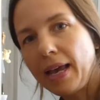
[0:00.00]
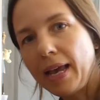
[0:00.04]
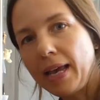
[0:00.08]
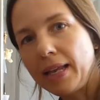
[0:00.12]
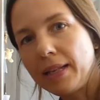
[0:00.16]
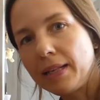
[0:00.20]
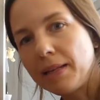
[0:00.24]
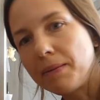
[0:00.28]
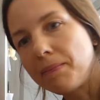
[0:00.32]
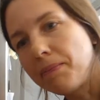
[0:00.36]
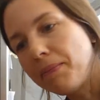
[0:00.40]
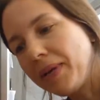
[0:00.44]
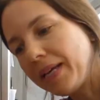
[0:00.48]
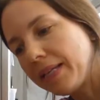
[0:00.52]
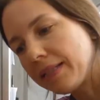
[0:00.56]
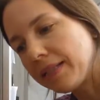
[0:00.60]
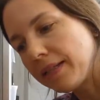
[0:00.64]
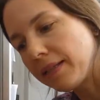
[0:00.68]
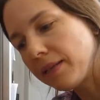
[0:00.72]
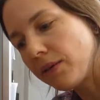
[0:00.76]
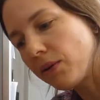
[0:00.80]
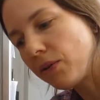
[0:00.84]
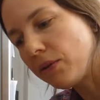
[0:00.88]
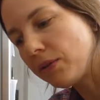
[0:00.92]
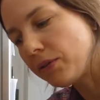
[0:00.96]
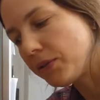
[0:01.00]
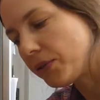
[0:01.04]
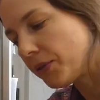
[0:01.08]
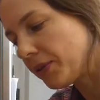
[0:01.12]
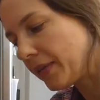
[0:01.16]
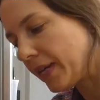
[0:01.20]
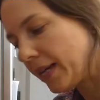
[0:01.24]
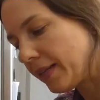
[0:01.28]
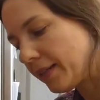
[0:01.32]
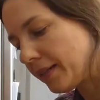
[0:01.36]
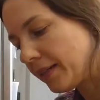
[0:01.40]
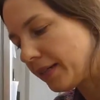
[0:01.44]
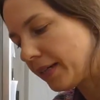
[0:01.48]
And mix it all
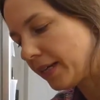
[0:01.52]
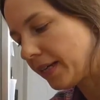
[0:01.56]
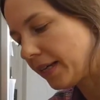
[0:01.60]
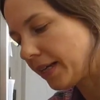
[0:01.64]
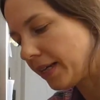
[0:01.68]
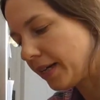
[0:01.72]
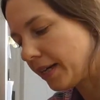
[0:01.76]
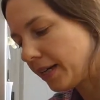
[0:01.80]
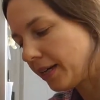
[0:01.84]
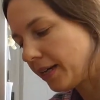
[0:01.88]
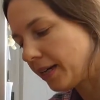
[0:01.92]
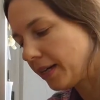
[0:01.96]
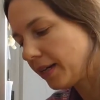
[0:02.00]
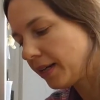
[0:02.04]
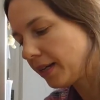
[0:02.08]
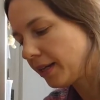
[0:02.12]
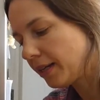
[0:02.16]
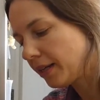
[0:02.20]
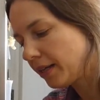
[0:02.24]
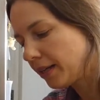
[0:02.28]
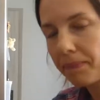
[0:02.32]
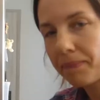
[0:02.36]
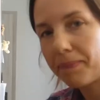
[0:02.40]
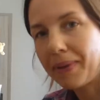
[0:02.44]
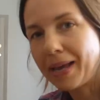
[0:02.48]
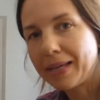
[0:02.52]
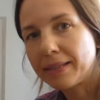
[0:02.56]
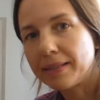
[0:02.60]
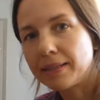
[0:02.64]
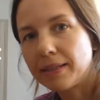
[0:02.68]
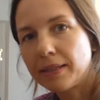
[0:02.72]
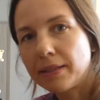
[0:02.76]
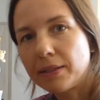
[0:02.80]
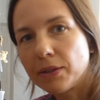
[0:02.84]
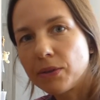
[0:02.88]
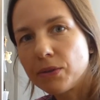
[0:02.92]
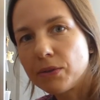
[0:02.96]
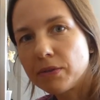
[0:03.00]
together here, pass
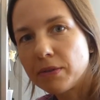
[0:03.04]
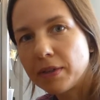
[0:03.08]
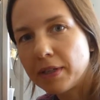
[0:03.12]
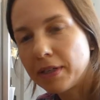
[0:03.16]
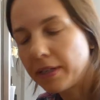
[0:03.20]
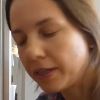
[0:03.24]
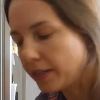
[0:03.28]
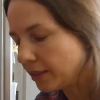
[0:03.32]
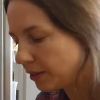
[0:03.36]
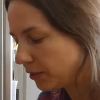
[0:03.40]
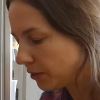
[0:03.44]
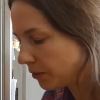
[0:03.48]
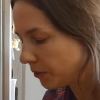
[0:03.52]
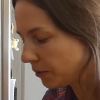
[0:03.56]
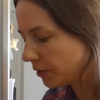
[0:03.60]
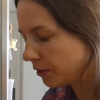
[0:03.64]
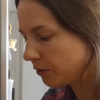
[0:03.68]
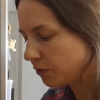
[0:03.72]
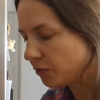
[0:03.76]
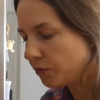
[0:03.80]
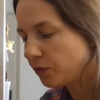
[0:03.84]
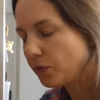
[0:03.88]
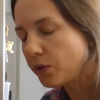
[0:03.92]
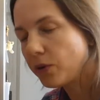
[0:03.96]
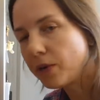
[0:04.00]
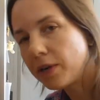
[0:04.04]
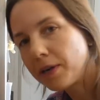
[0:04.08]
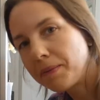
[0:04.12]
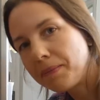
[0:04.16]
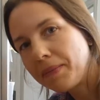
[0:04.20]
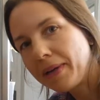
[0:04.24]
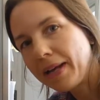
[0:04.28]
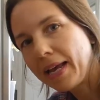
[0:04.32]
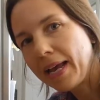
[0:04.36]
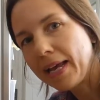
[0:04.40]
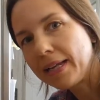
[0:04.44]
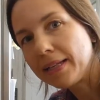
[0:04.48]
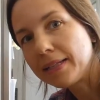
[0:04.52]
it over into the form
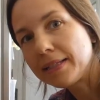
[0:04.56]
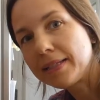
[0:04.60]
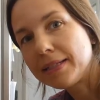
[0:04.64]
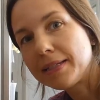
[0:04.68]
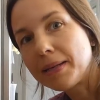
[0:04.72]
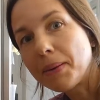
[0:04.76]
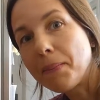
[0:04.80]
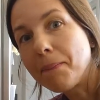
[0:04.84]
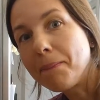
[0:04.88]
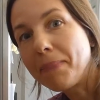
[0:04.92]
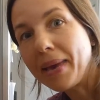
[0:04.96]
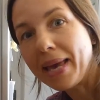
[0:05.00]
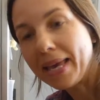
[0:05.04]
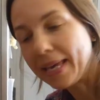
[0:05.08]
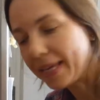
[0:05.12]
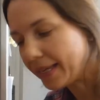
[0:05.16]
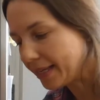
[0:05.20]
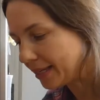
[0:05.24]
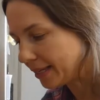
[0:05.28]
and bake